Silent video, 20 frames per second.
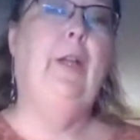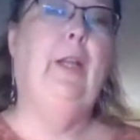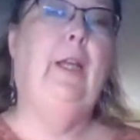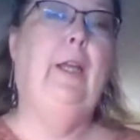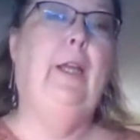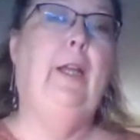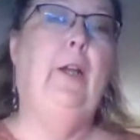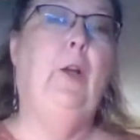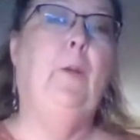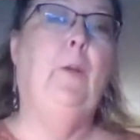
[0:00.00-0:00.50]

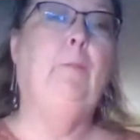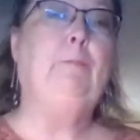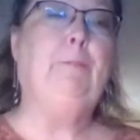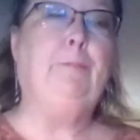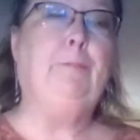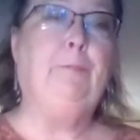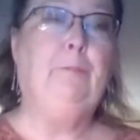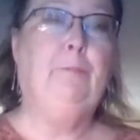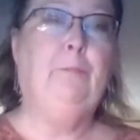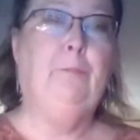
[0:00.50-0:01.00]
here,
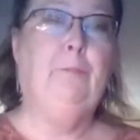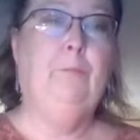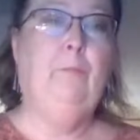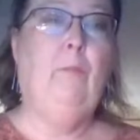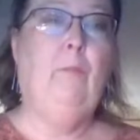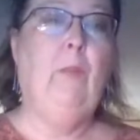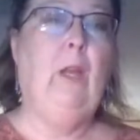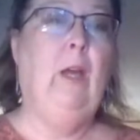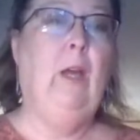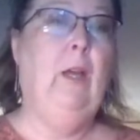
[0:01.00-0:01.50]

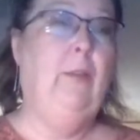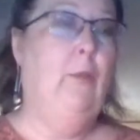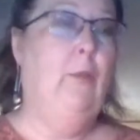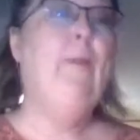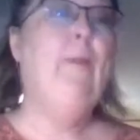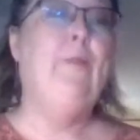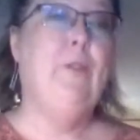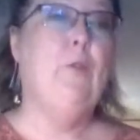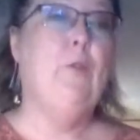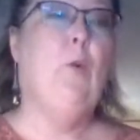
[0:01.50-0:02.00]

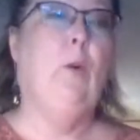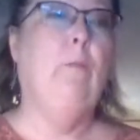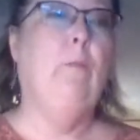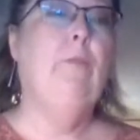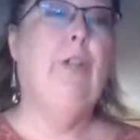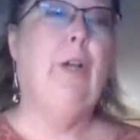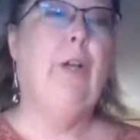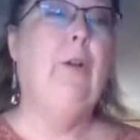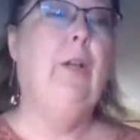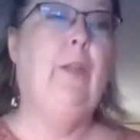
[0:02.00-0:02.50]
thrift store,
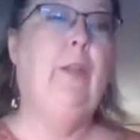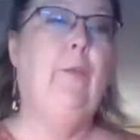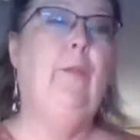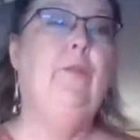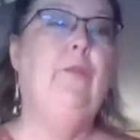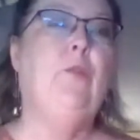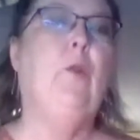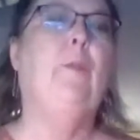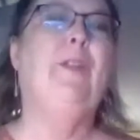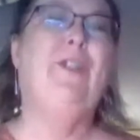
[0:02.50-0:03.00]
charity thrift
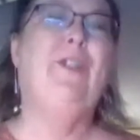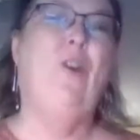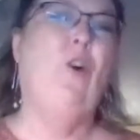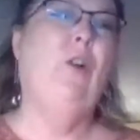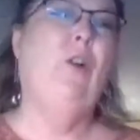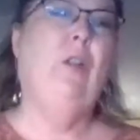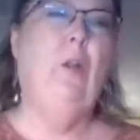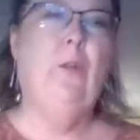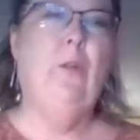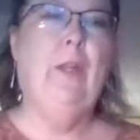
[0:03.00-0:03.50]
store, but it's all
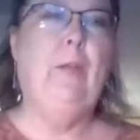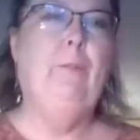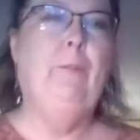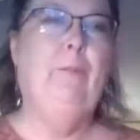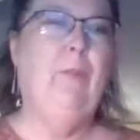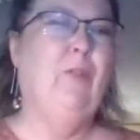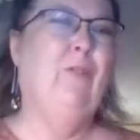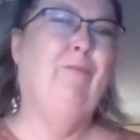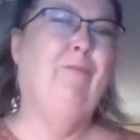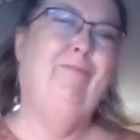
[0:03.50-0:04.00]
clothing,
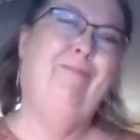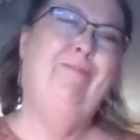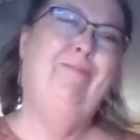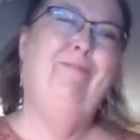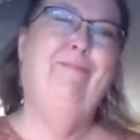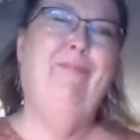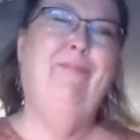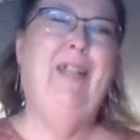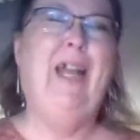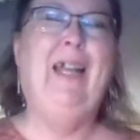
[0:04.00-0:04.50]
or
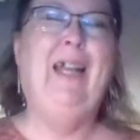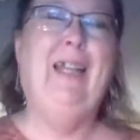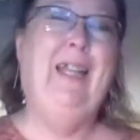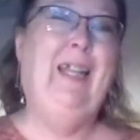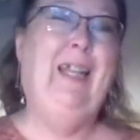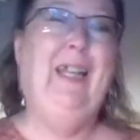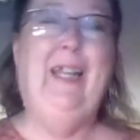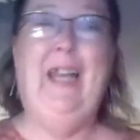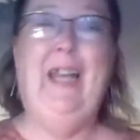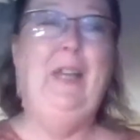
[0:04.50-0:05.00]

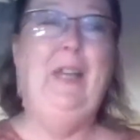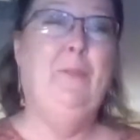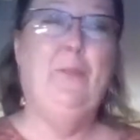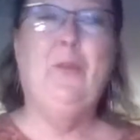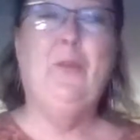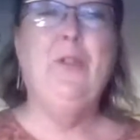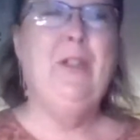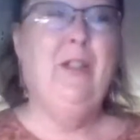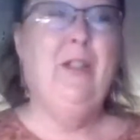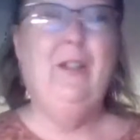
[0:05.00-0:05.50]

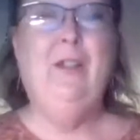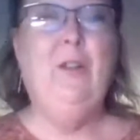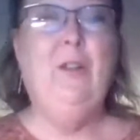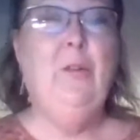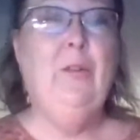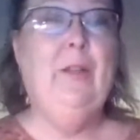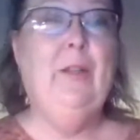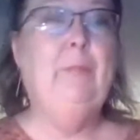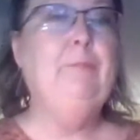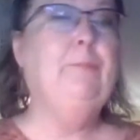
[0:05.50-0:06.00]
98%
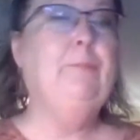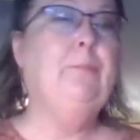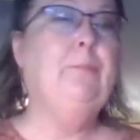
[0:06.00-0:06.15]
clothing.